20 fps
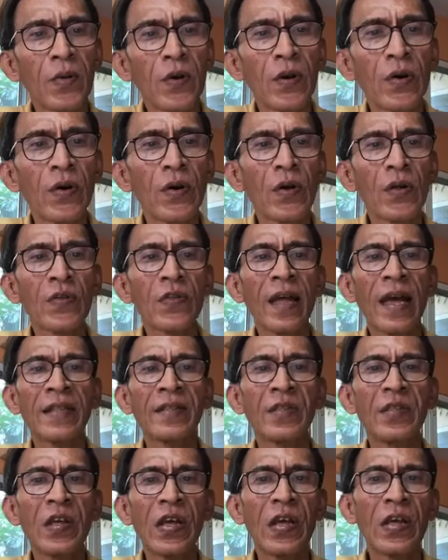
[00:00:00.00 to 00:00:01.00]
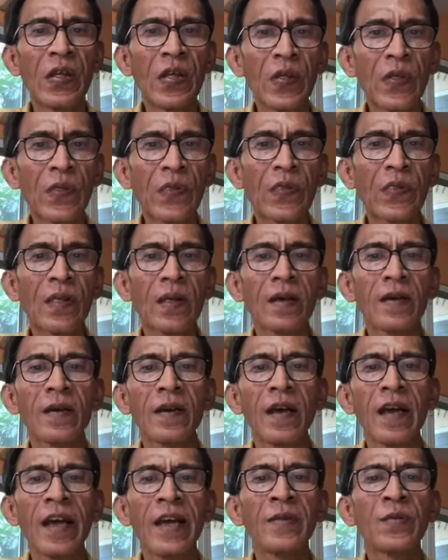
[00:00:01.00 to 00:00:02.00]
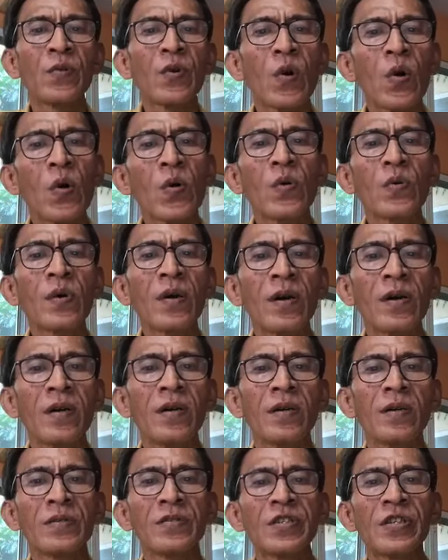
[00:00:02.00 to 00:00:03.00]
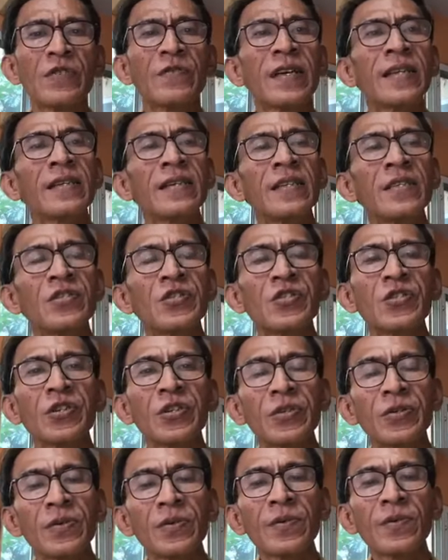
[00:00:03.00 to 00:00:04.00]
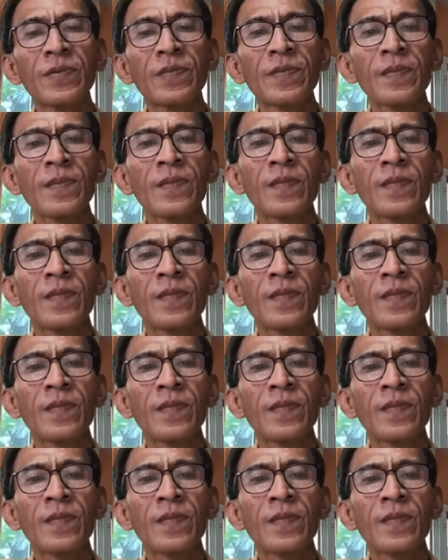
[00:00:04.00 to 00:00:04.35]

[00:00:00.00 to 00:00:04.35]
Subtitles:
births and deaths, enroll her children in school.